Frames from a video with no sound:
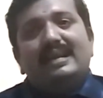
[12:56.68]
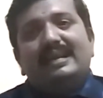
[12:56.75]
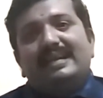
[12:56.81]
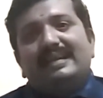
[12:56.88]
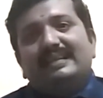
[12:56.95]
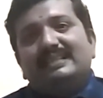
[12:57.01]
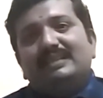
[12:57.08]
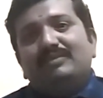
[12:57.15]

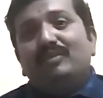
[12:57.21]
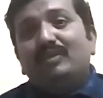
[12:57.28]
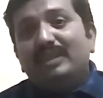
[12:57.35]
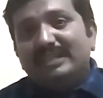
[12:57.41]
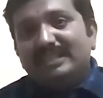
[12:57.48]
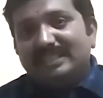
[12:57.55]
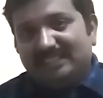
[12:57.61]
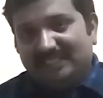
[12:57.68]
like the
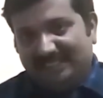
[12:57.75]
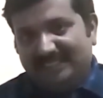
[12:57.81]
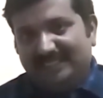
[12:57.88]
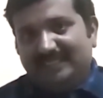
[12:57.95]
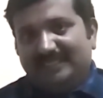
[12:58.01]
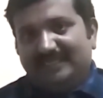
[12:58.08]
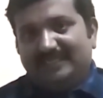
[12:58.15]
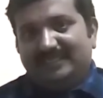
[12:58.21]
food
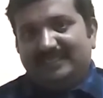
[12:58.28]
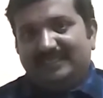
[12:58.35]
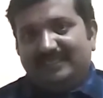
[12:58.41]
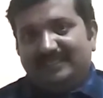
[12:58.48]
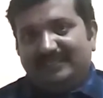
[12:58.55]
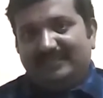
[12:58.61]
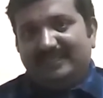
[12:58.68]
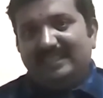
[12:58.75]
industry,
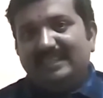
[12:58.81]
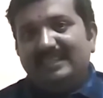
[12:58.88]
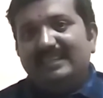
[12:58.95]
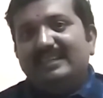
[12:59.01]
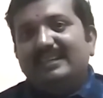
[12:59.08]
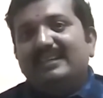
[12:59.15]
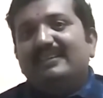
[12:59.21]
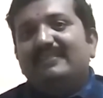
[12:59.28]
okay,
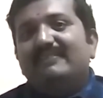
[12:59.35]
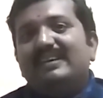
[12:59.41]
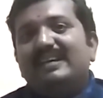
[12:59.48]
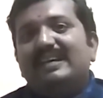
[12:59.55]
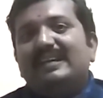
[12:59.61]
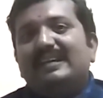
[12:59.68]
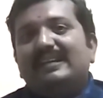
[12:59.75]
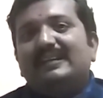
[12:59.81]

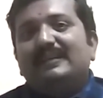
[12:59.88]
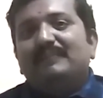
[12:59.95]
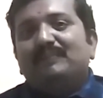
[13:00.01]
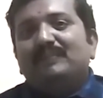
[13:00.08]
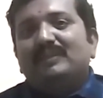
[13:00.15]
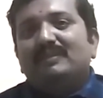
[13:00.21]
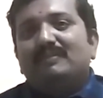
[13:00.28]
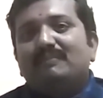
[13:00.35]
where
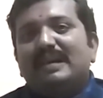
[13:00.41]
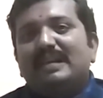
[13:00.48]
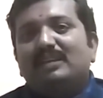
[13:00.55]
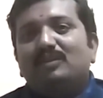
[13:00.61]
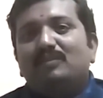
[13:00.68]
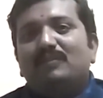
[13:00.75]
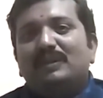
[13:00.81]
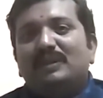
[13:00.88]

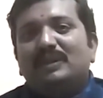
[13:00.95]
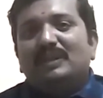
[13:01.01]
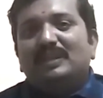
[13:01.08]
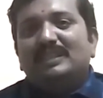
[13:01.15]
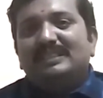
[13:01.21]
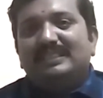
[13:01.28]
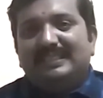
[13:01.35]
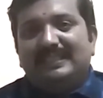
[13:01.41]

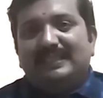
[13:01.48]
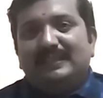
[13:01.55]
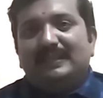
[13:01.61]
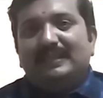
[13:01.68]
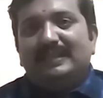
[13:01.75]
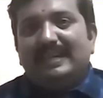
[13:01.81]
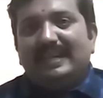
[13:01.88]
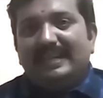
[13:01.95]
microbiology
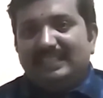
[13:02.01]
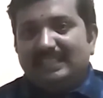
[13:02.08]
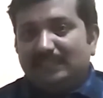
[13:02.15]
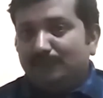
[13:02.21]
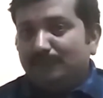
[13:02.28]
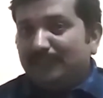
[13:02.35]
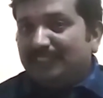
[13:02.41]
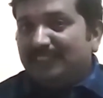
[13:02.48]
and
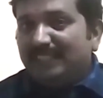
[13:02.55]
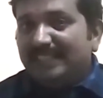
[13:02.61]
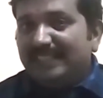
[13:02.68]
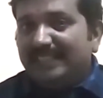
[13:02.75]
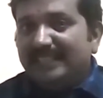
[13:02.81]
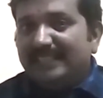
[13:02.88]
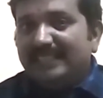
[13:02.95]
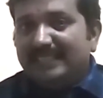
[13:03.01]

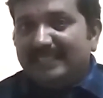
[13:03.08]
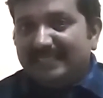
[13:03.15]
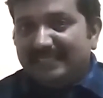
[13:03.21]
especially